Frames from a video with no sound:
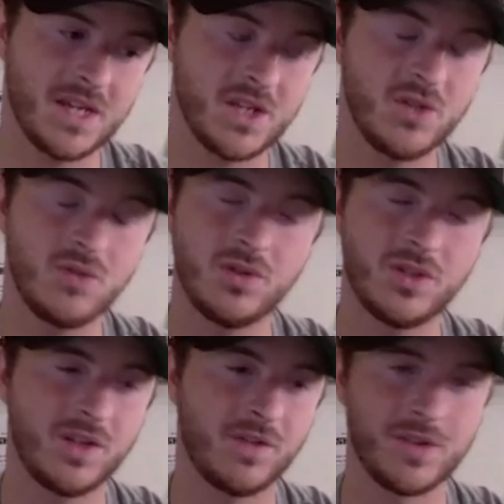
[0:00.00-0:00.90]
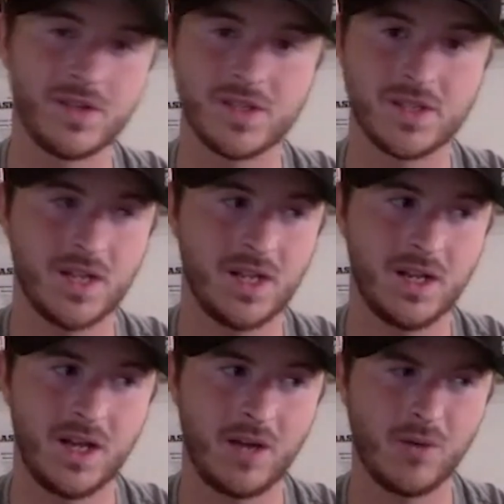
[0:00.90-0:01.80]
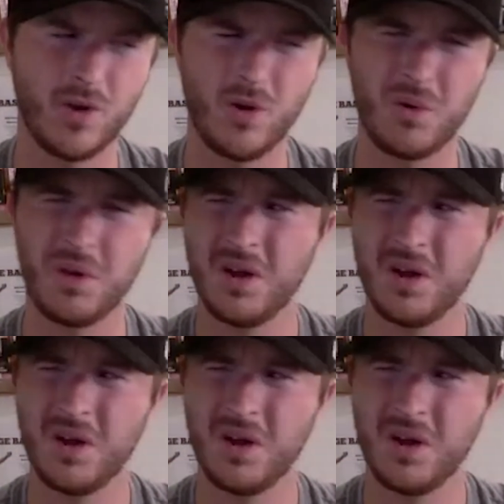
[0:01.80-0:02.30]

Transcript: huge difference. And I don't know.